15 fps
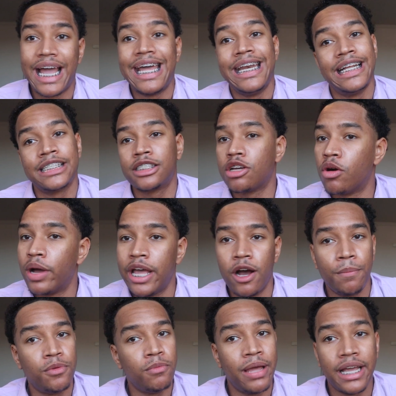And this is going to
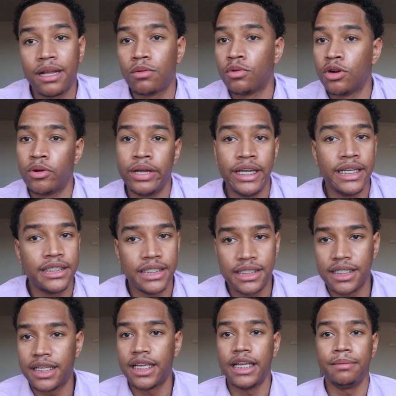help you make it real easy
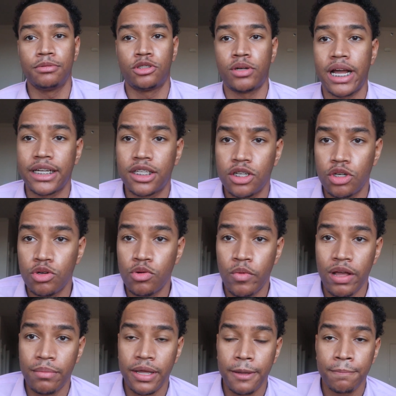to keep attracting new
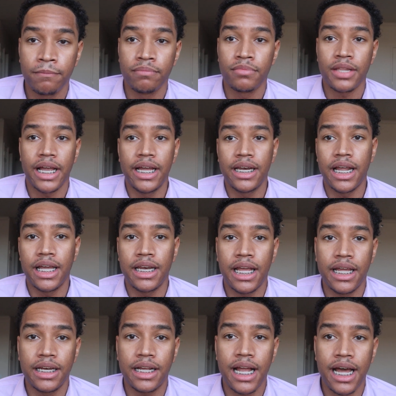women
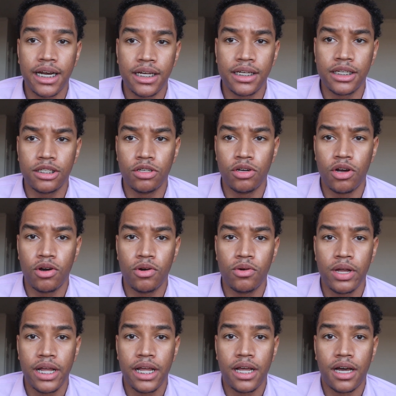and kind of, you
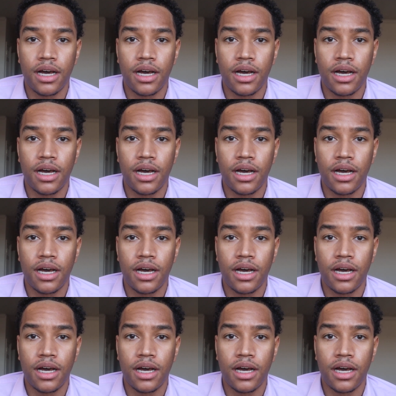know,